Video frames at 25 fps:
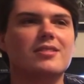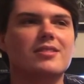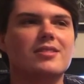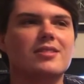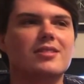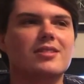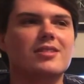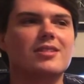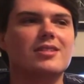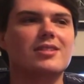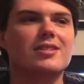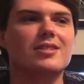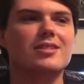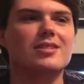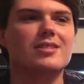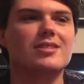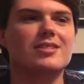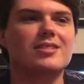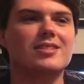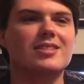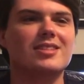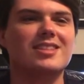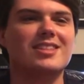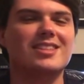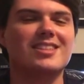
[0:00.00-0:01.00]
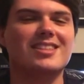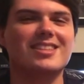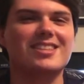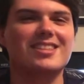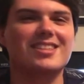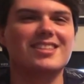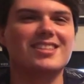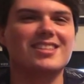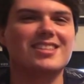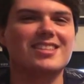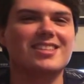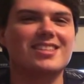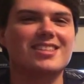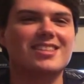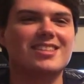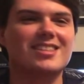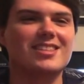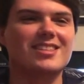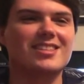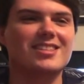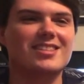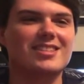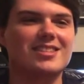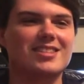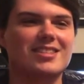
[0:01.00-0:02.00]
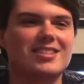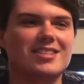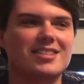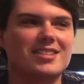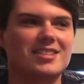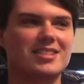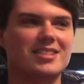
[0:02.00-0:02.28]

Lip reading: (silent)